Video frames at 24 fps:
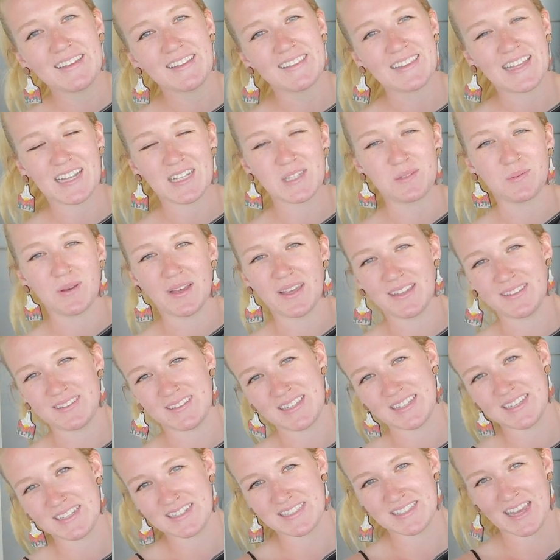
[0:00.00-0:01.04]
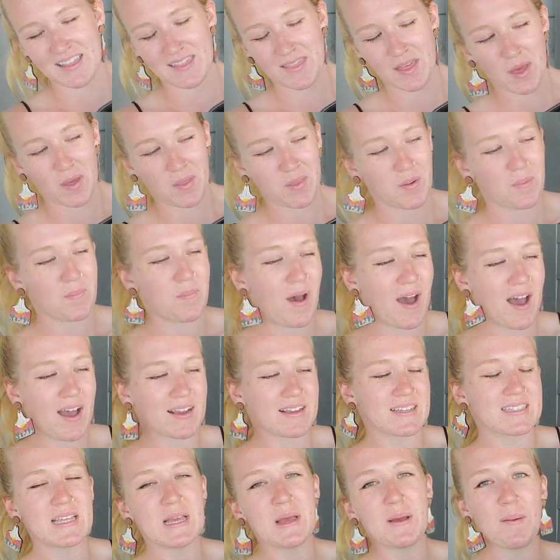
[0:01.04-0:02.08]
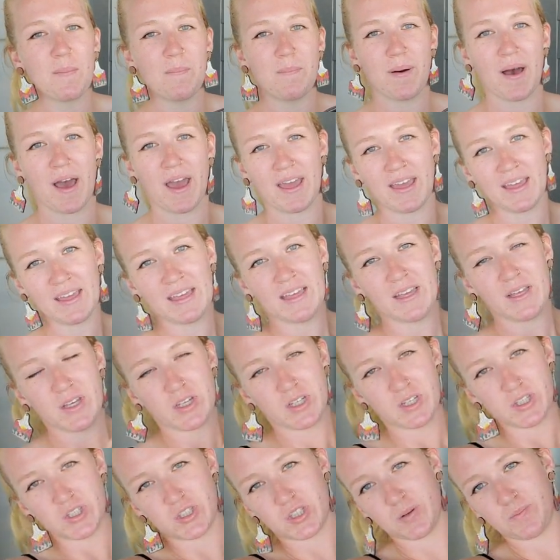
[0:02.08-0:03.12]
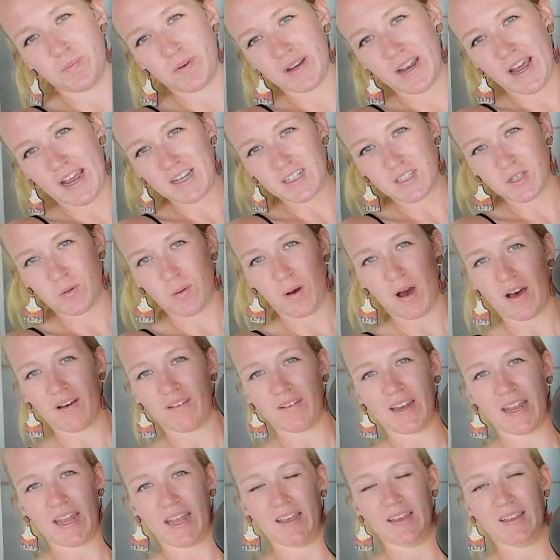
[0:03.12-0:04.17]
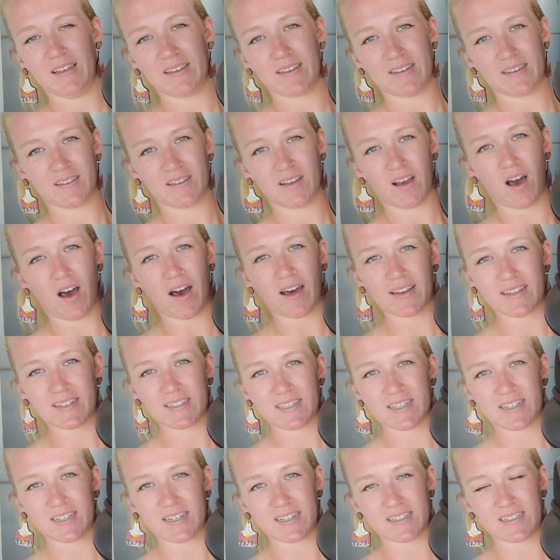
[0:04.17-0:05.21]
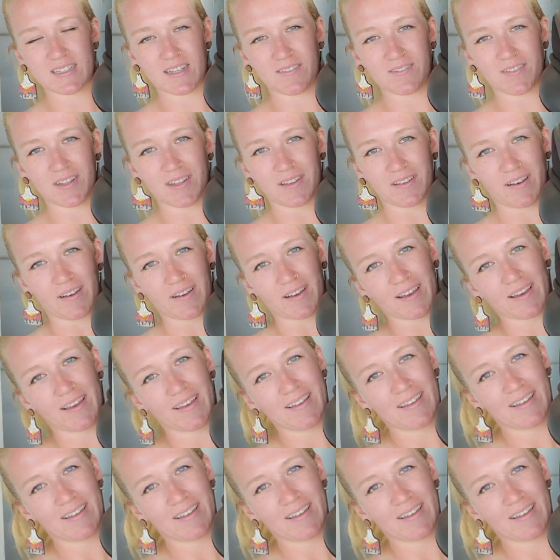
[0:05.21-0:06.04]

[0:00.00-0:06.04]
That's what's inside the other box, but super nice quality. Honestly, doesn't even look